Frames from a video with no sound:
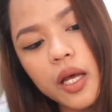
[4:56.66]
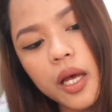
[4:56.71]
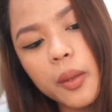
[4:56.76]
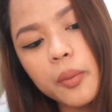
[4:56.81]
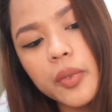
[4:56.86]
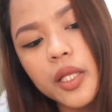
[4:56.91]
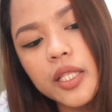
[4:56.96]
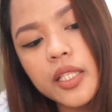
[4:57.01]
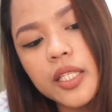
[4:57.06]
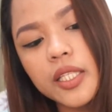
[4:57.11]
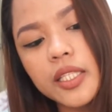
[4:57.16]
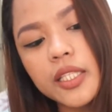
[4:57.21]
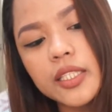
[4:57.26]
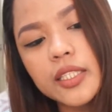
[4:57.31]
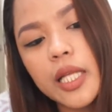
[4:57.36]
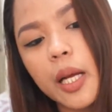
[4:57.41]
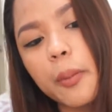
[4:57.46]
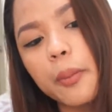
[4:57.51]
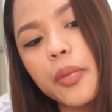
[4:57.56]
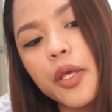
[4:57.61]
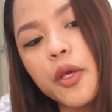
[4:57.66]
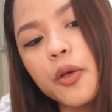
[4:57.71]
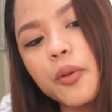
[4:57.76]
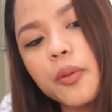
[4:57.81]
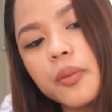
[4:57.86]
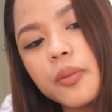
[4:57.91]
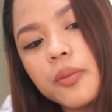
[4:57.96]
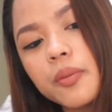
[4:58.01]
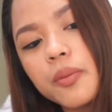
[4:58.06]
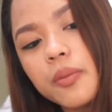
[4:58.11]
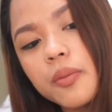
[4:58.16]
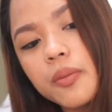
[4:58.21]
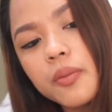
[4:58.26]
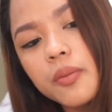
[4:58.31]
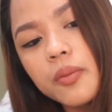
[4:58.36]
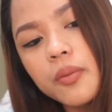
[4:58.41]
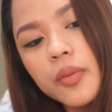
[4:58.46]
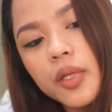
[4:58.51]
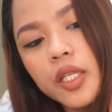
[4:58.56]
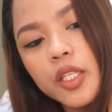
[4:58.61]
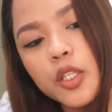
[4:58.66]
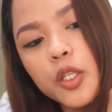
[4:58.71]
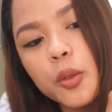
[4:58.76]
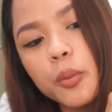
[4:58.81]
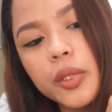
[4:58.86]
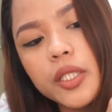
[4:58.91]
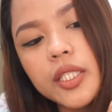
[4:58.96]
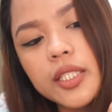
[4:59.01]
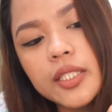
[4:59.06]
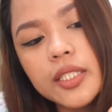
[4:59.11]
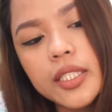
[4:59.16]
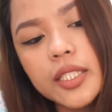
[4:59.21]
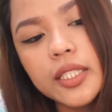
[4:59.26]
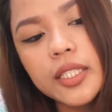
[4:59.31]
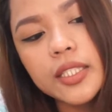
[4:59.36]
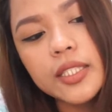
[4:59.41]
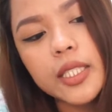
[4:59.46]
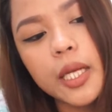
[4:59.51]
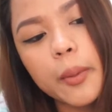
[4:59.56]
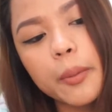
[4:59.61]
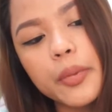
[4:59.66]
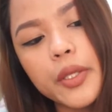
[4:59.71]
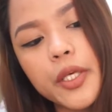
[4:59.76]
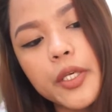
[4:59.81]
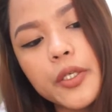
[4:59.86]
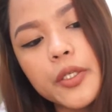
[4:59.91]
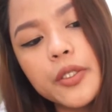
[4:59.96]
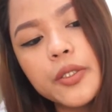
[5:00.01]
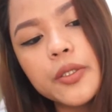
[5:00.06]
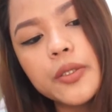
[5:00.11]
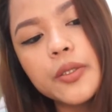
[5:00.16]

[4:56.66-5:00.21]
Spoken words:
I'm not gonna stop you. Nobody's gonna stop you.